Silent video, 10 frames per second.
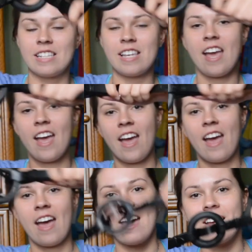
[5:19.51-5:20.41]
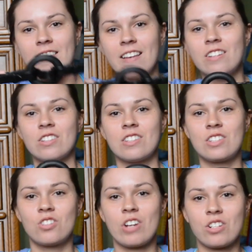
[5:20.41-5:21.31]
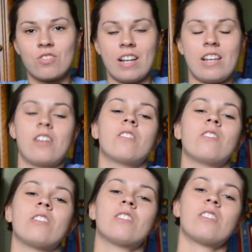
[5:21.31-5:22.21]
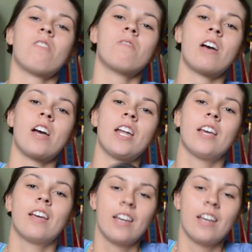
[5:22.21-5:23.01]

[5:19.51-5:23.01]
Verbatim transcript: Yeah! And they just stretch right here in the donut.